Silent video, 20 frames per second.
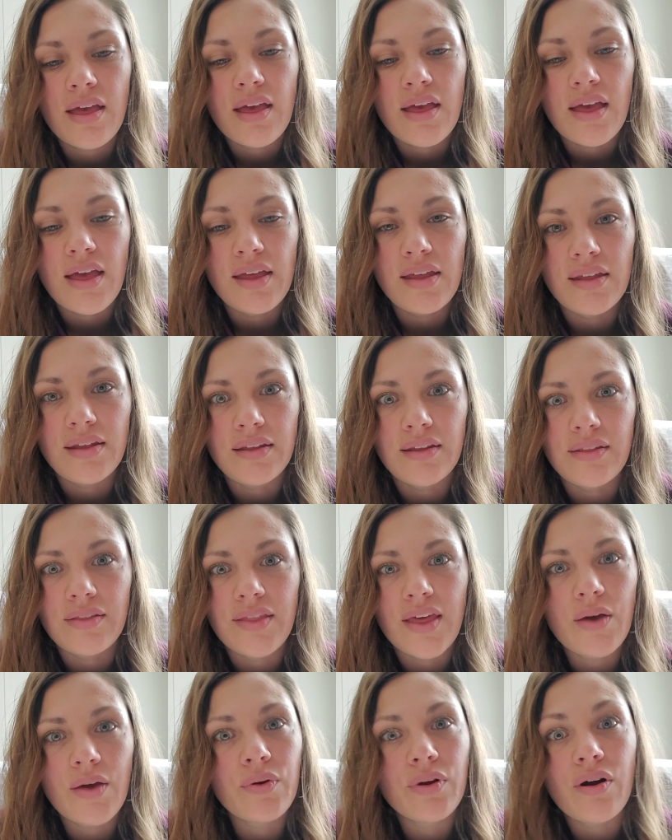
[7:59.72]
And
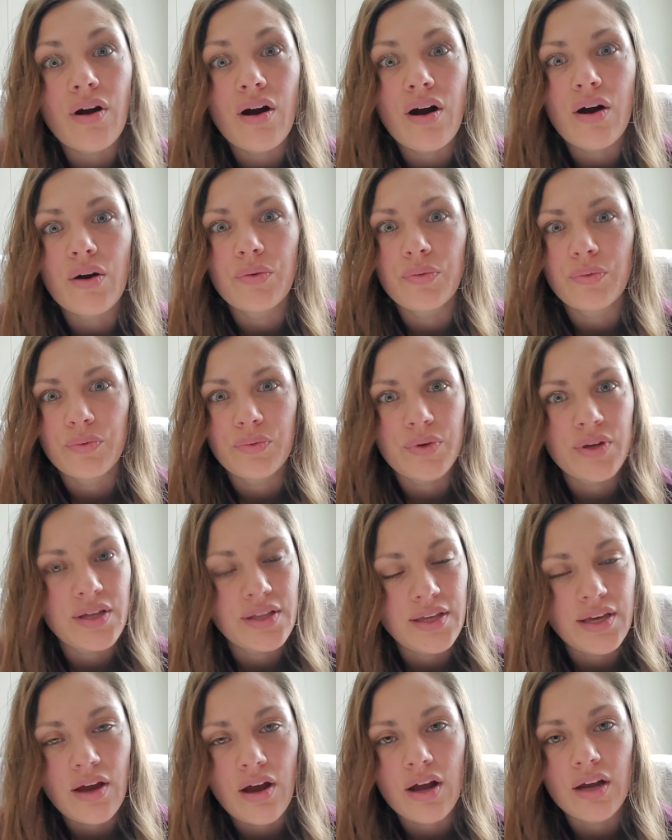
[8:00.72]
they were all
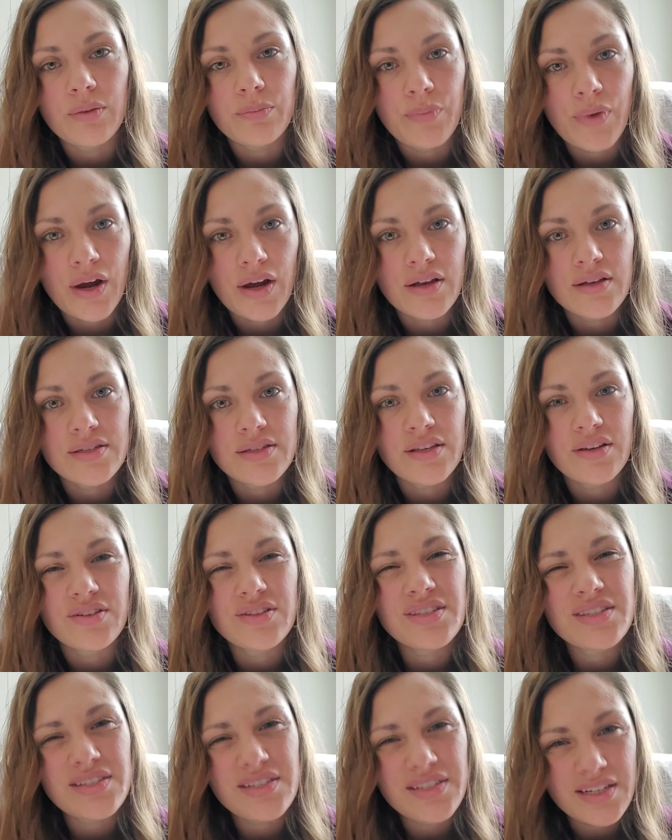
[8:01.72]
really hard bars. They're
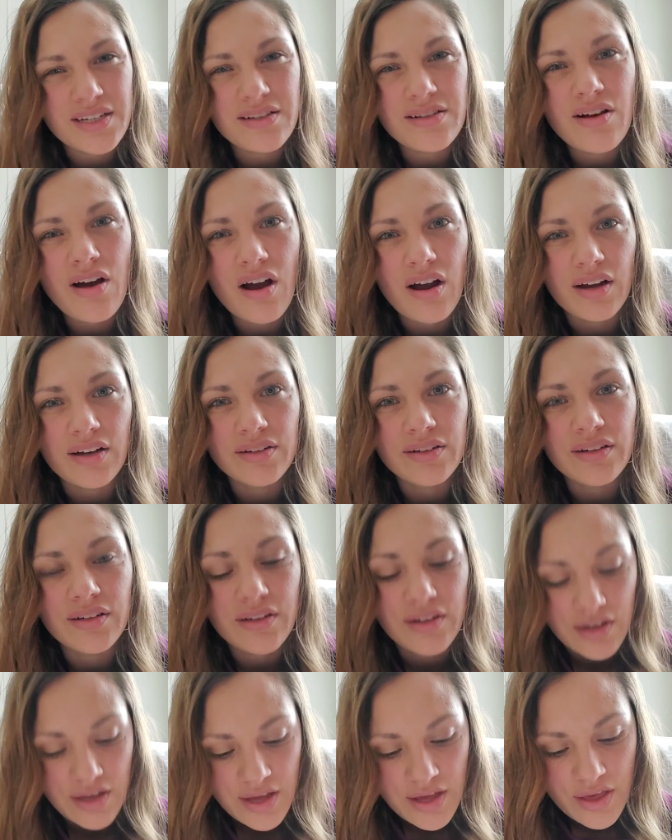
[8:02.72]
still
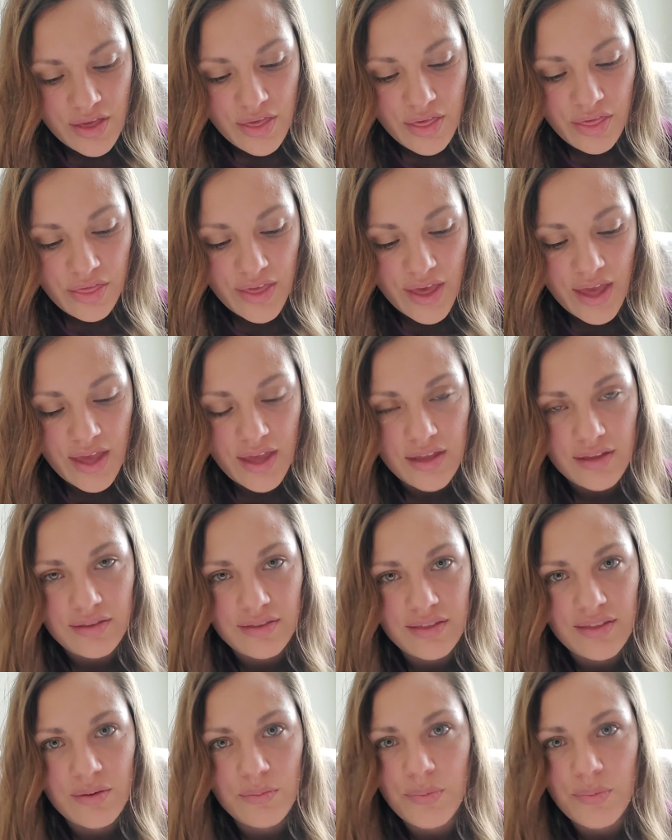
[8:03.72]
harder than the